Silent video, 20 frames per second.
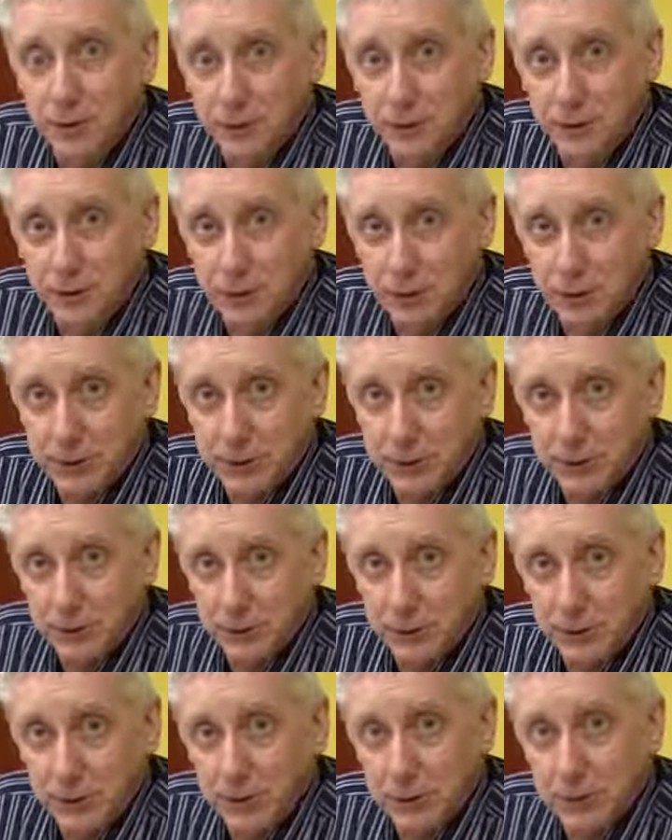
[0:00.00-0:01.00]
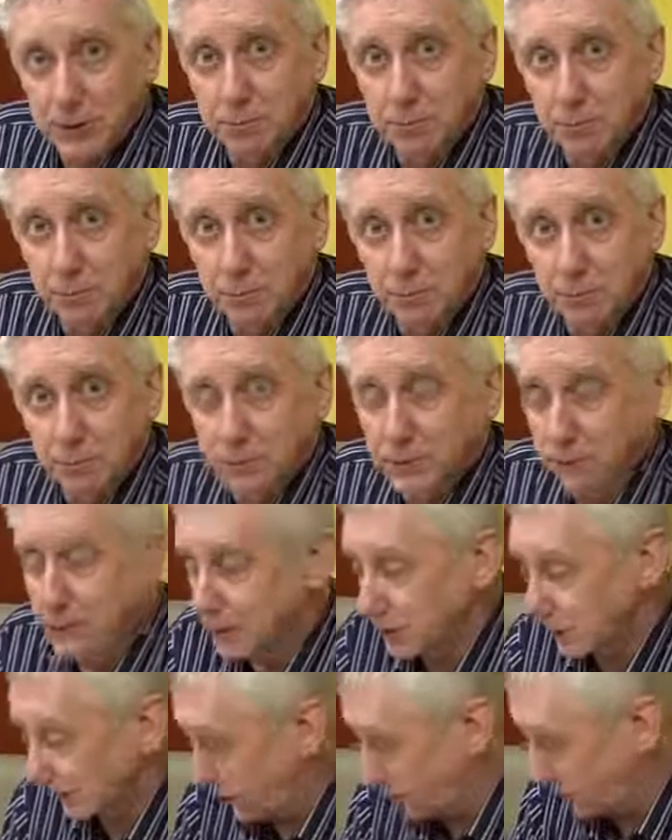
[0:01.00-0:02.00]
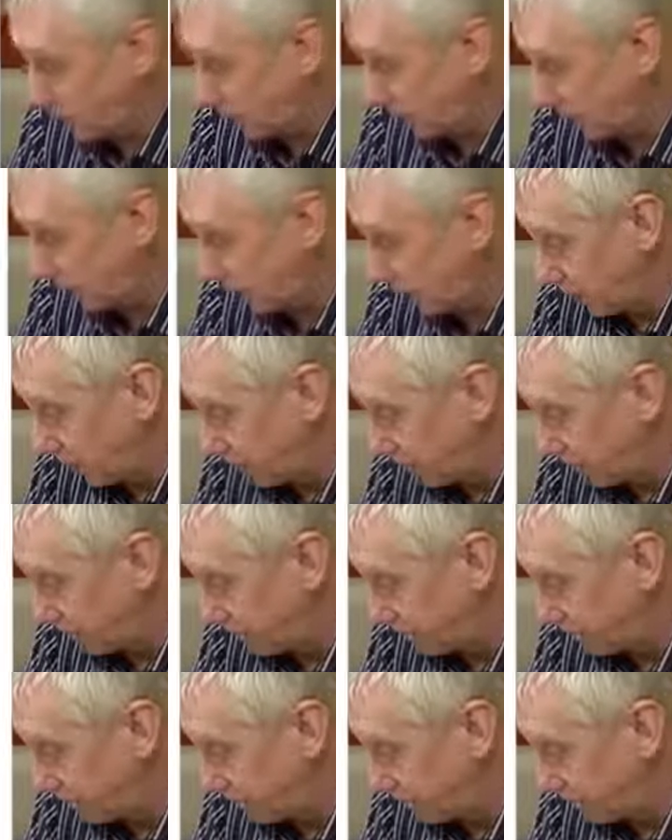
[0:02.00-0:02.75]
that the business case moves the service forward.